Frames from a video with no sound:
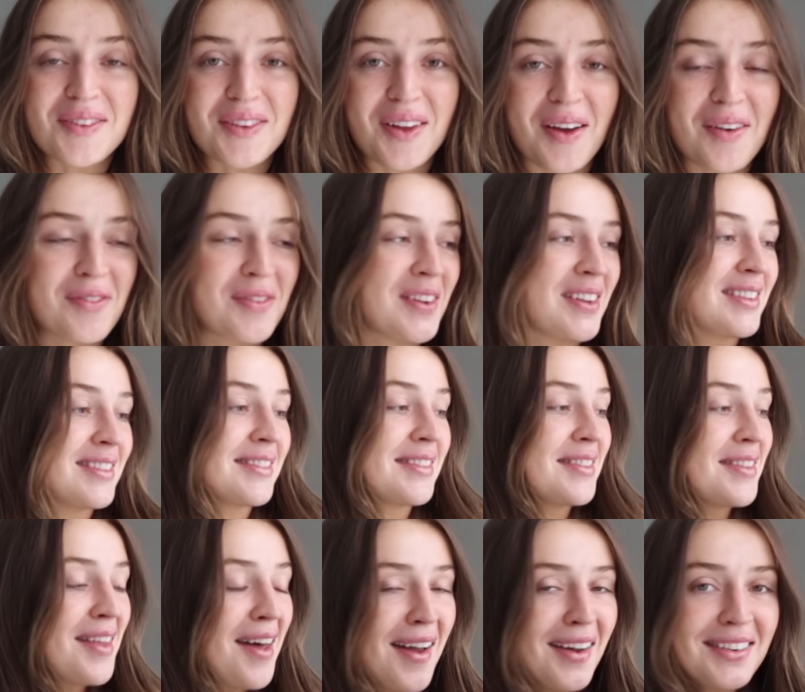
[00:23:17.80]
stuff is
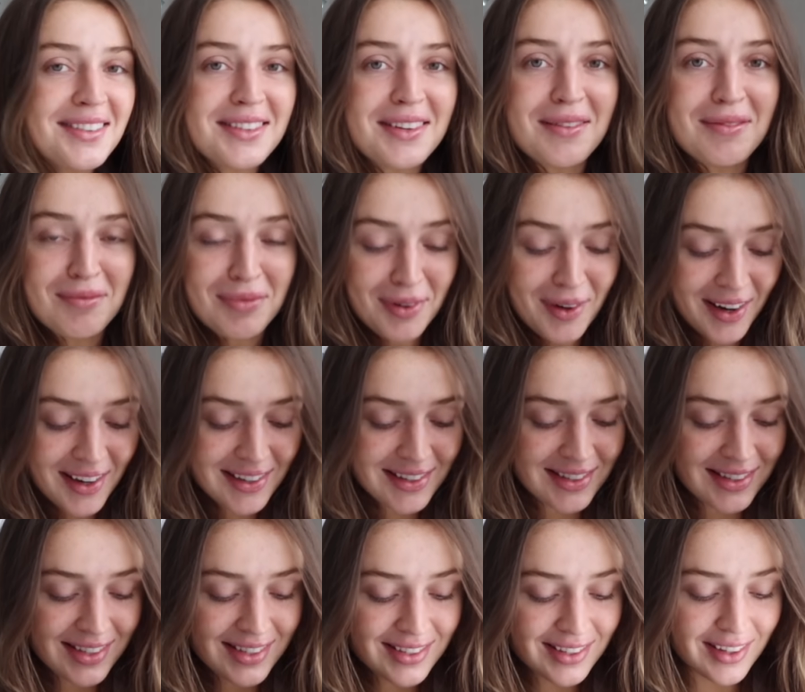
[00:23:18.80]
luxe and
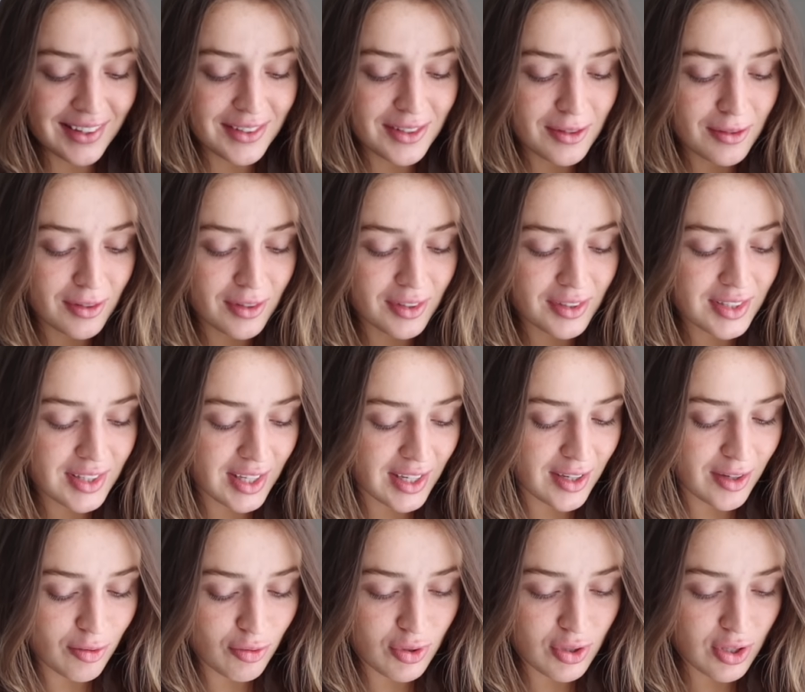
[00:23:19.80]
pricey. SkinCeuticals,
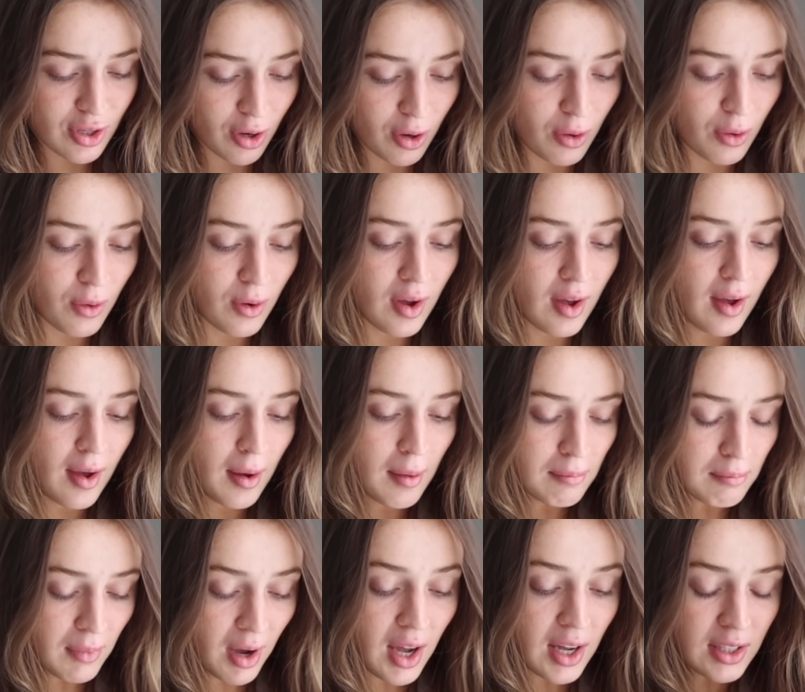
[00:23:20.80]
thank you so
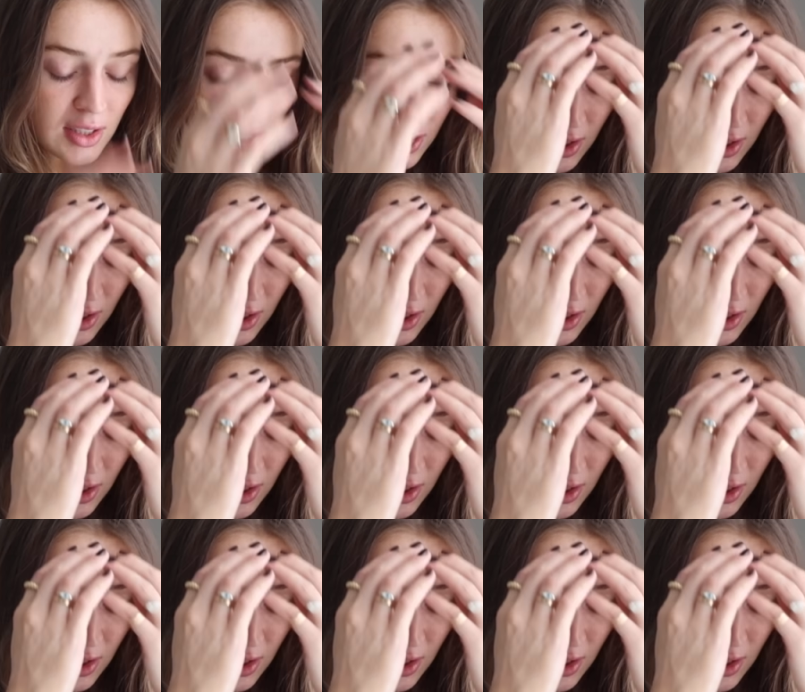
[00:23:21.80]
much.